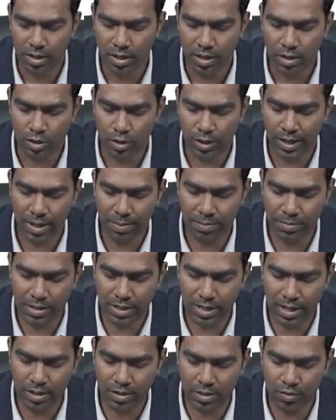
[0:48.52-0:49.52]
So M
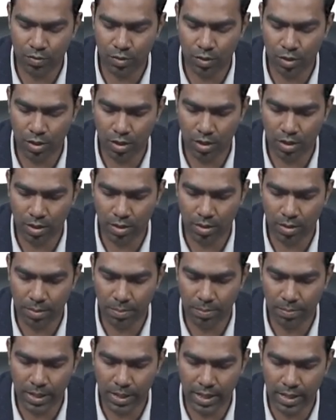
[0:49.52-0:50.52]
stands for
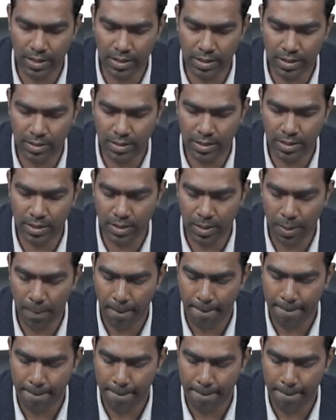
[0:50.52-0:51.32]
malignancy,